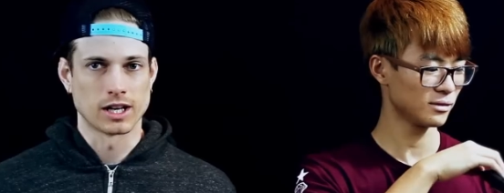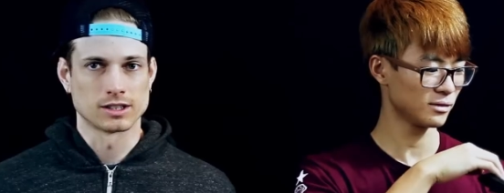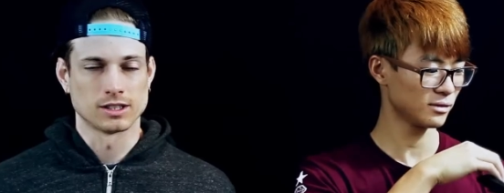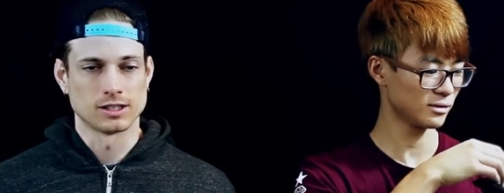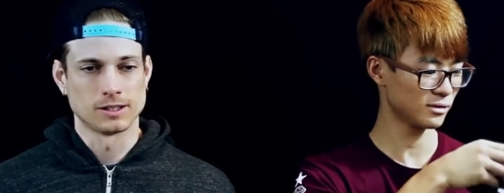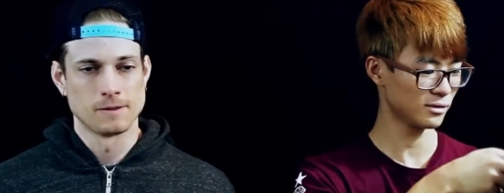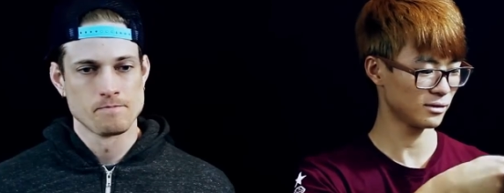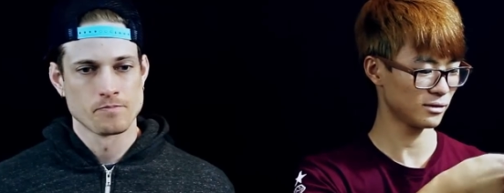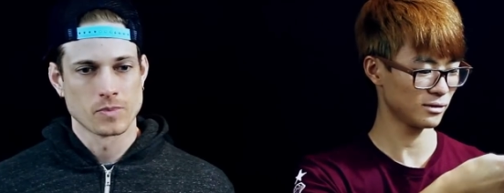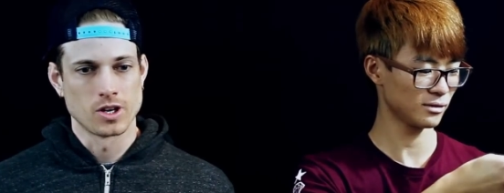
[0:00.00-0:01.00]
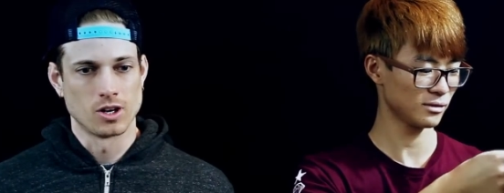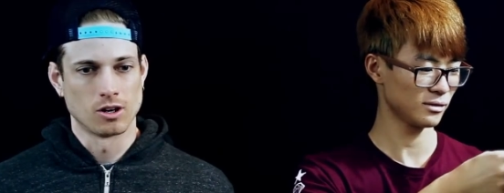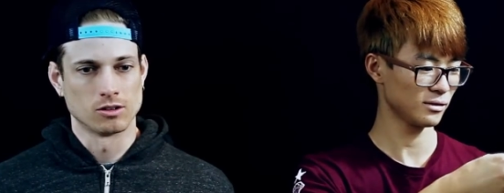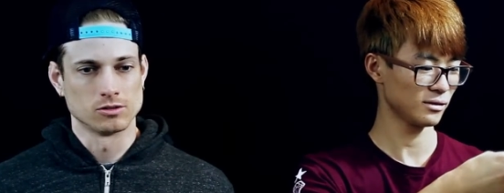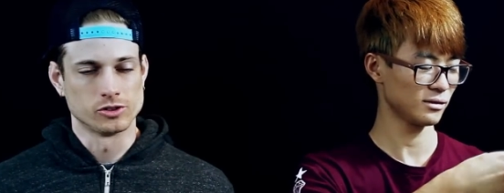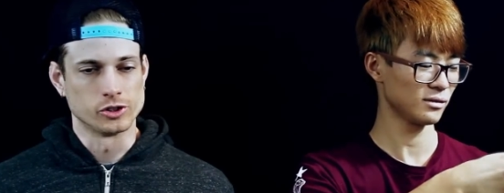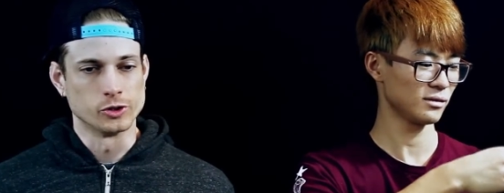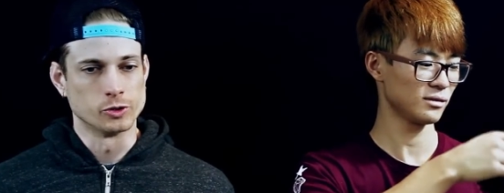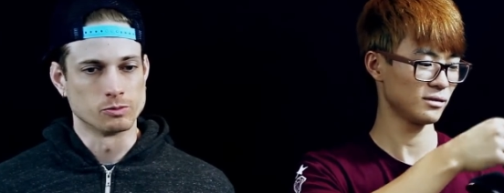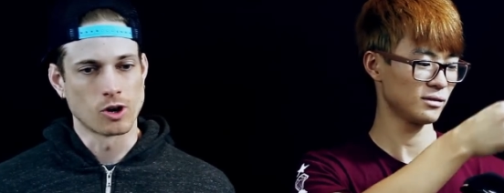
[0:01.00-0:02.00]
Speaker 1: like the, you know,
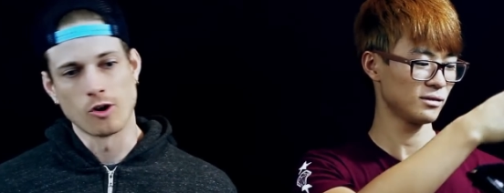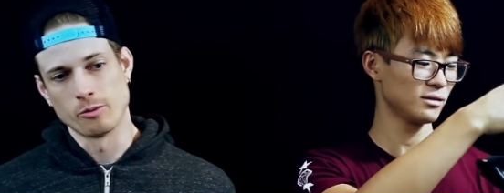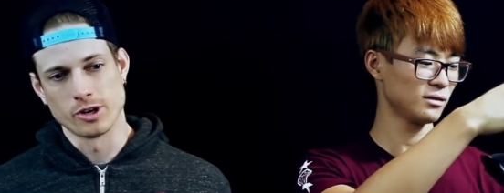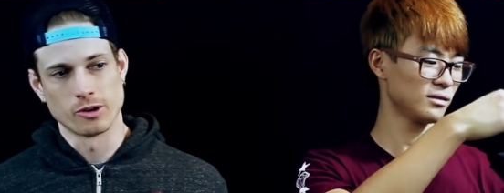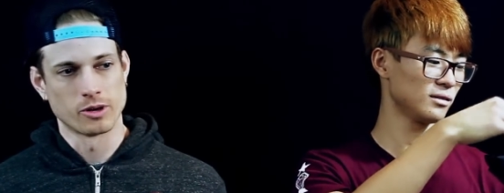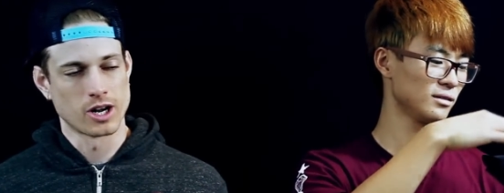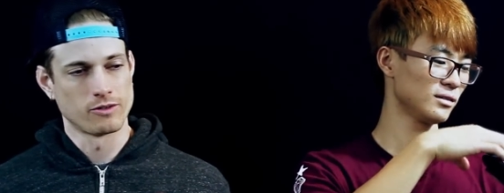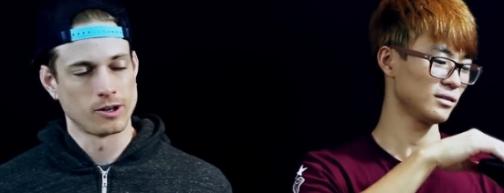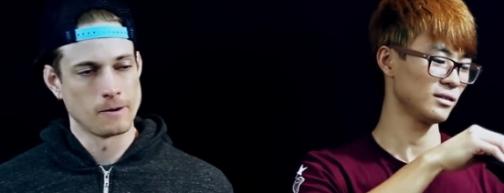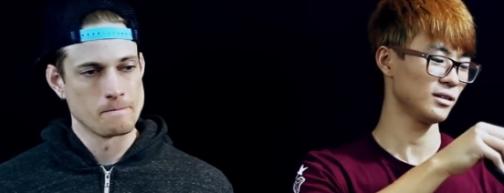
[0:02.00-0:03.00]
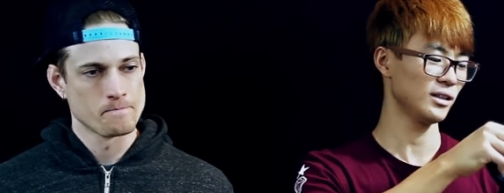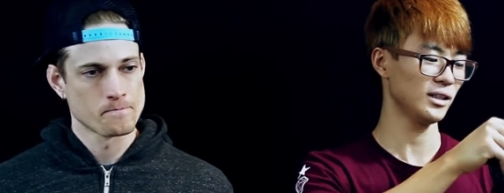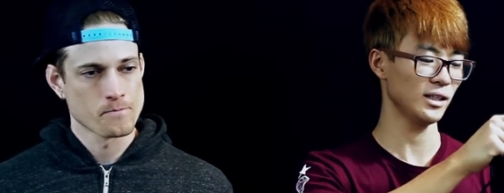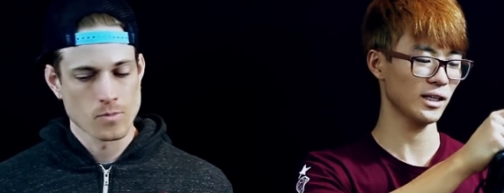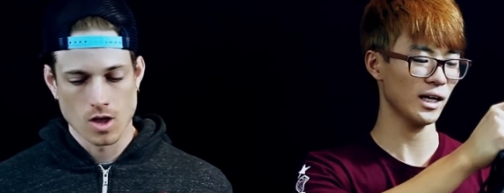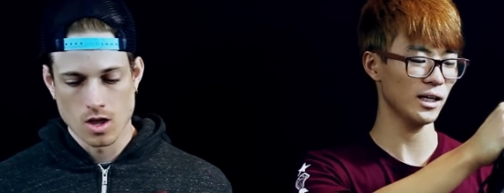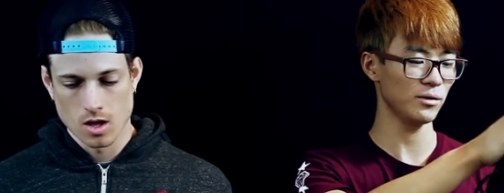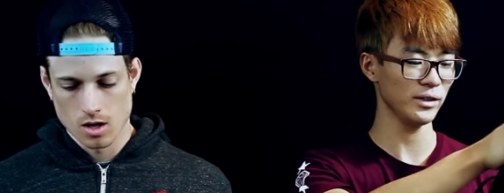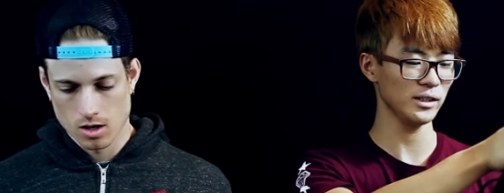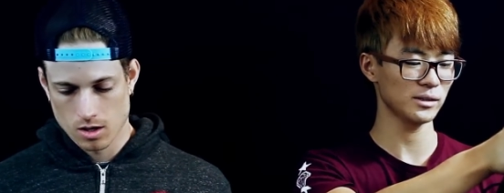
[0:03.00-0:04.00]
Zoom, Kobe, or whatever.
Speaker 2: And then
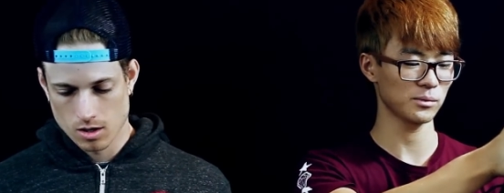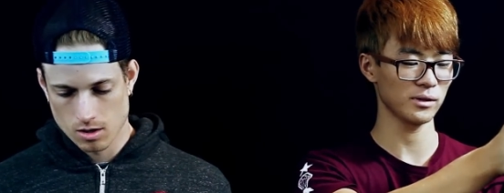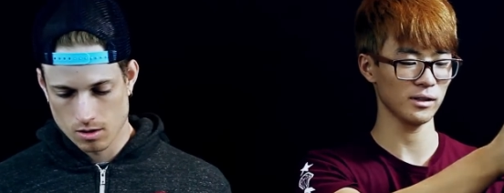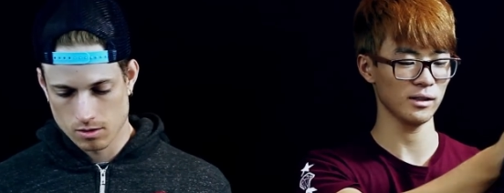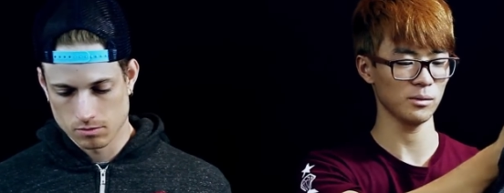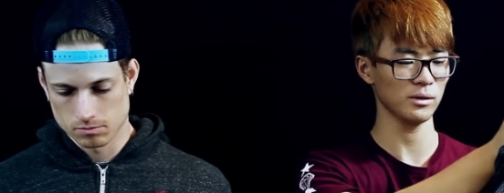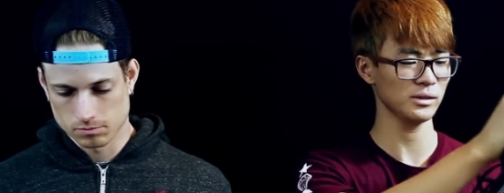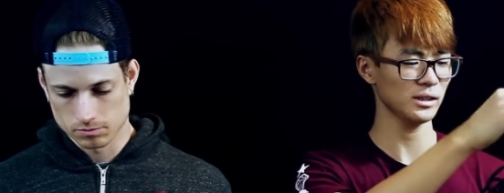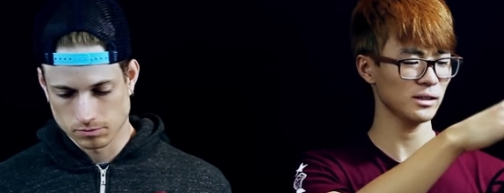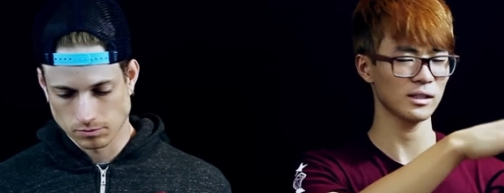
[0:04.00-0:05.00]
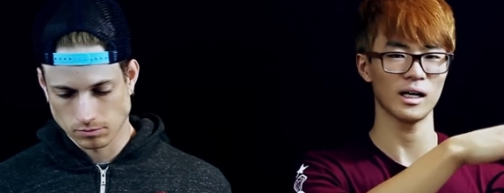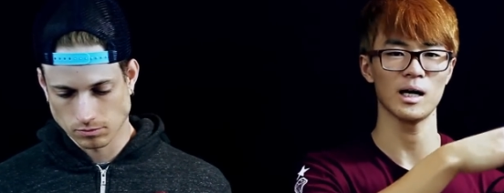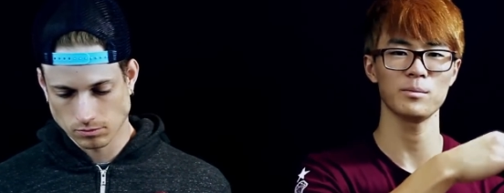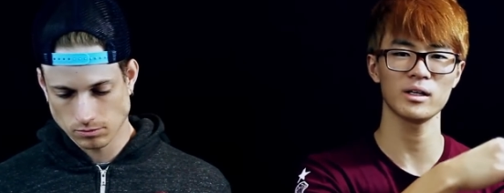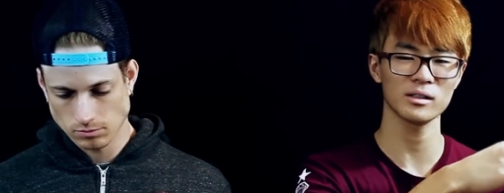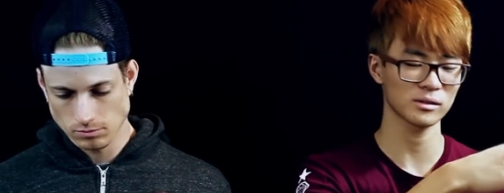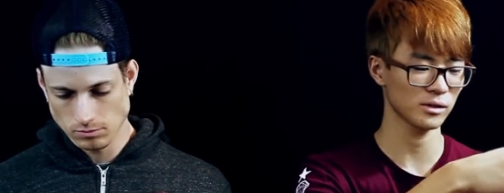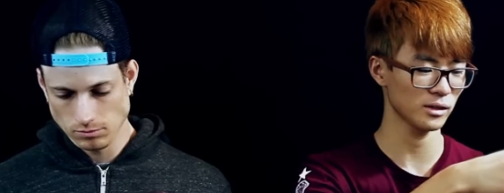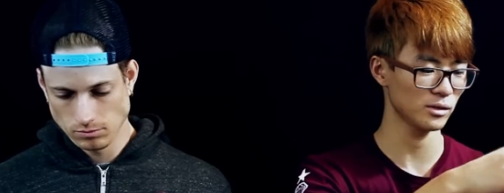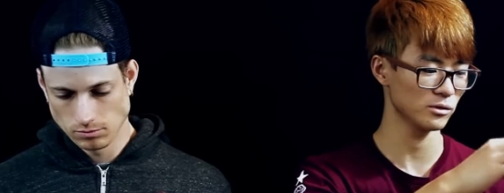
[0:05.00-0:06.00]
Kyrie's were the, what was it, the Hyperdux
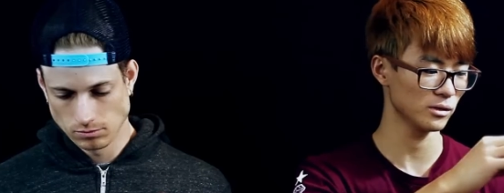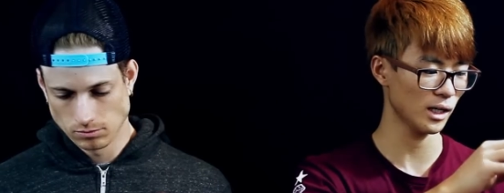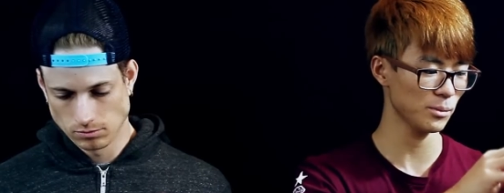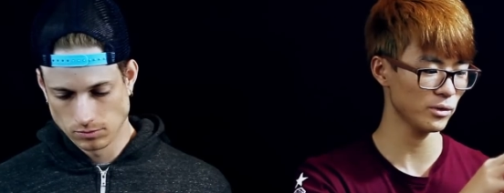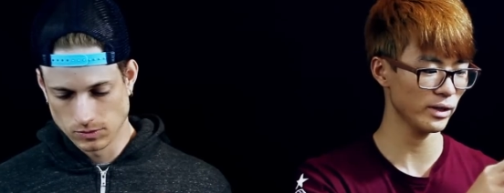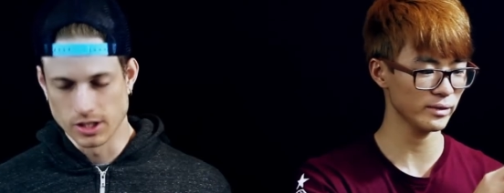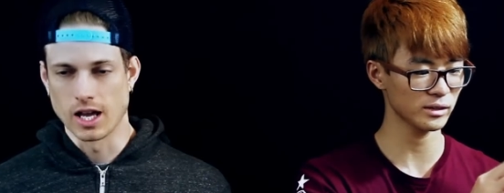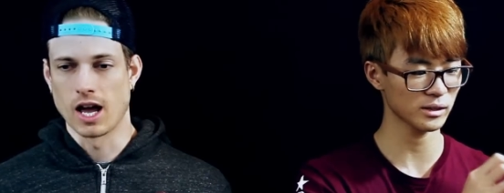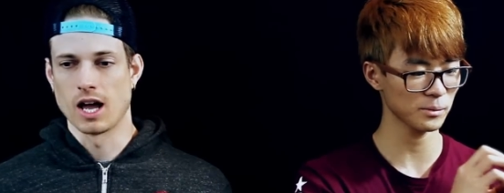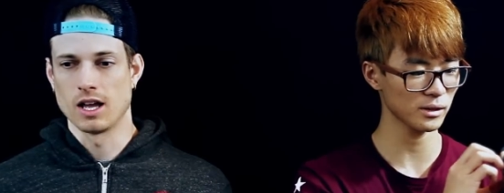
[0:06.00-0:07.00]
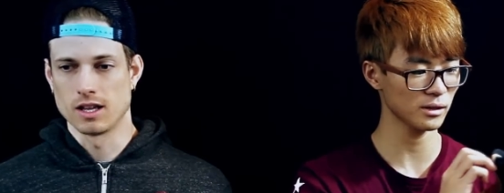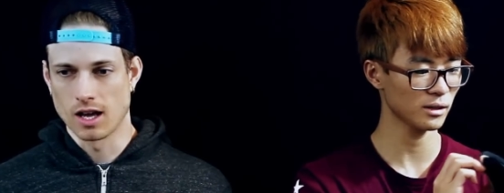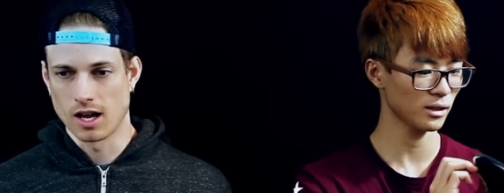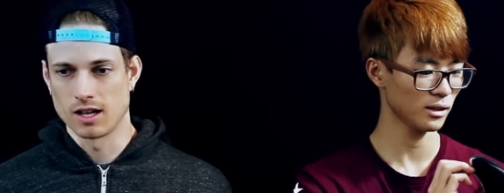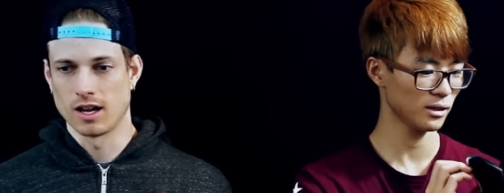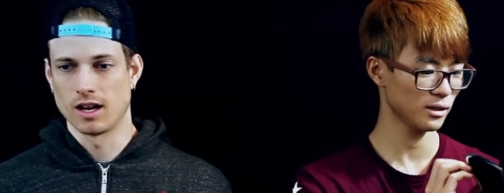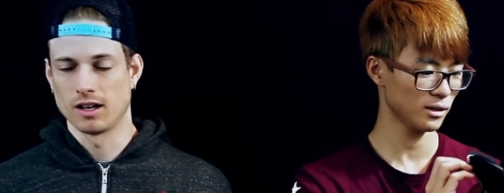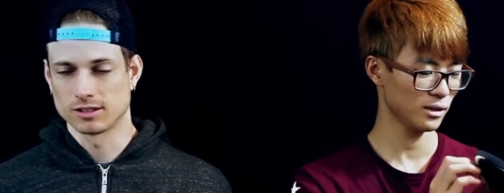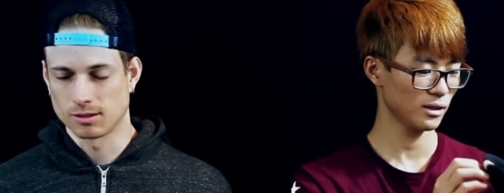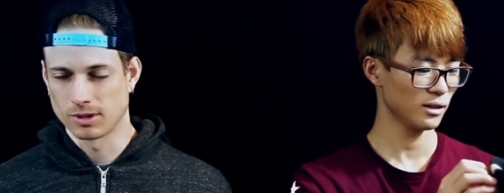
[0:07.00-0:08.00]
or the HyperX?
Speaker 1: Yeah, yeah,
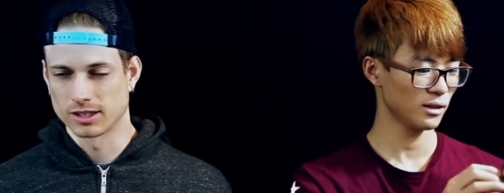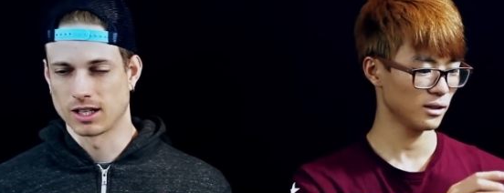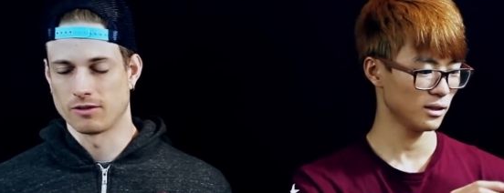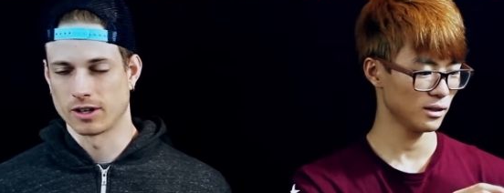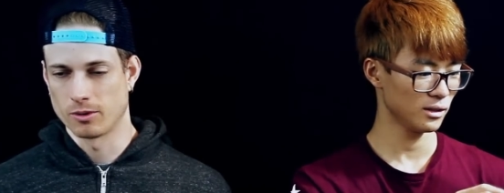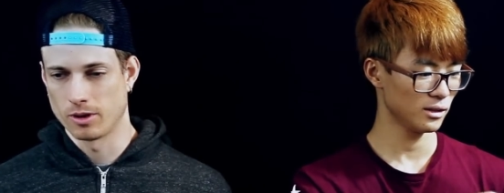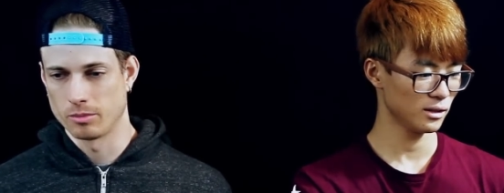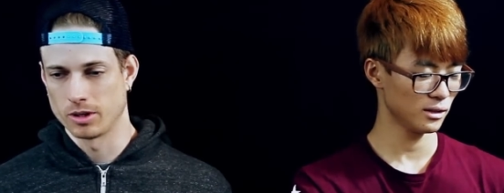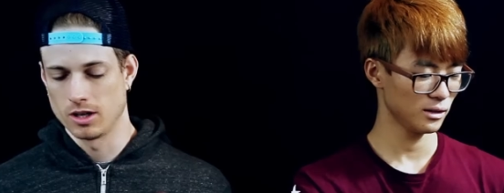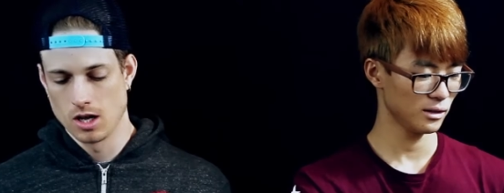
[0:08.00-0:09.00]
yeah, something like that. I forget what, but.